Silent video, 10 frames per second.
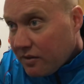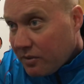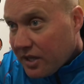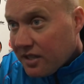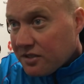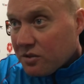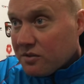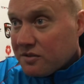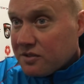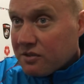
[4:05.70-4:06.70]
if we're going to
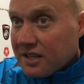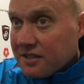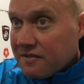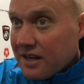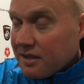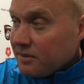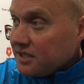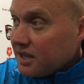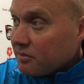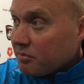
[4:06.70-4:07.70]
sort of try and develop
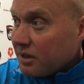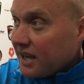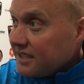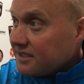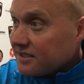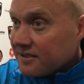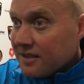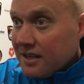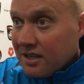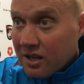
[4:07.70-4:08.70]
these young players, and
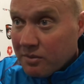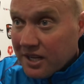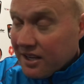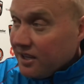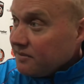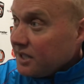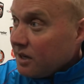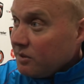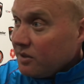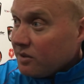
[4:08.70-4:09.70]
like we are,
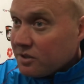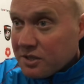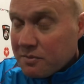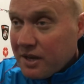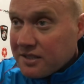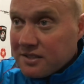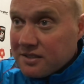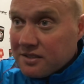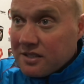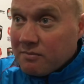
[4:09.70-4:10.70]
we've got to expect
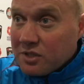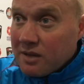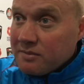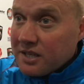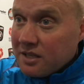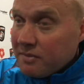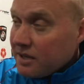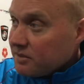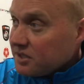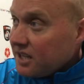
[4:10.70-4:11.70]
sometimes they're going to
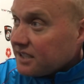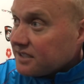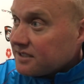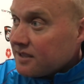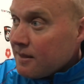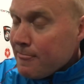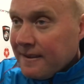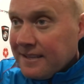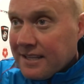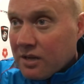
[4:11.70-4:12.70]
make mistakes.
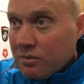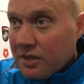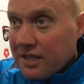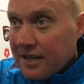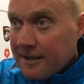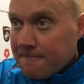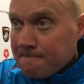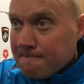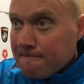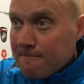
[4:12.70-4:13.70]
We
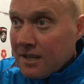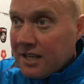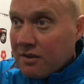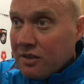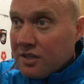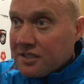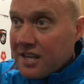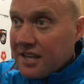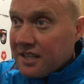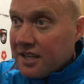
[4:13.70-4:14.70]
look at the
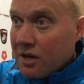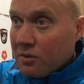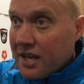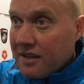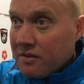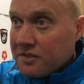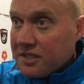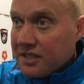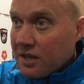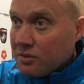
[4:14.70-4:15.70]
second goal there.
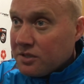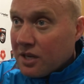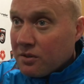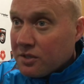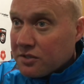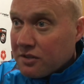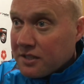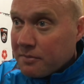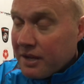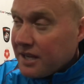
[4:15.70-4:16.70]
Obviously, Doka's
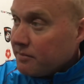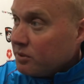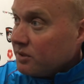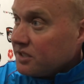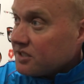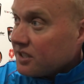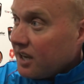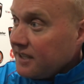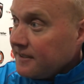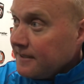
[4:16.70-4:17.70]
tried to play the ball
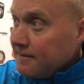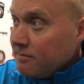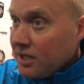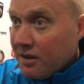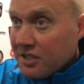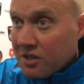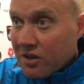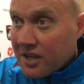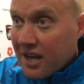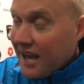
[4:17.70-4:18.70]
inside. It's
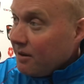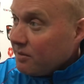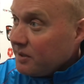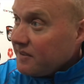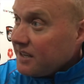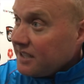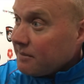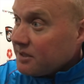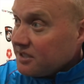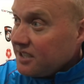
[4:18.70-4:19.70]
got cut out, and we've ended
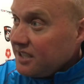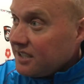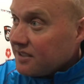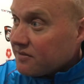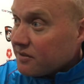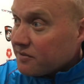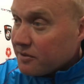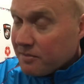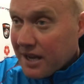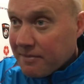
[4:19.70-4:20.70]
up conceding
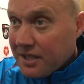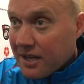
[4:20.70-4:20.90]
from that.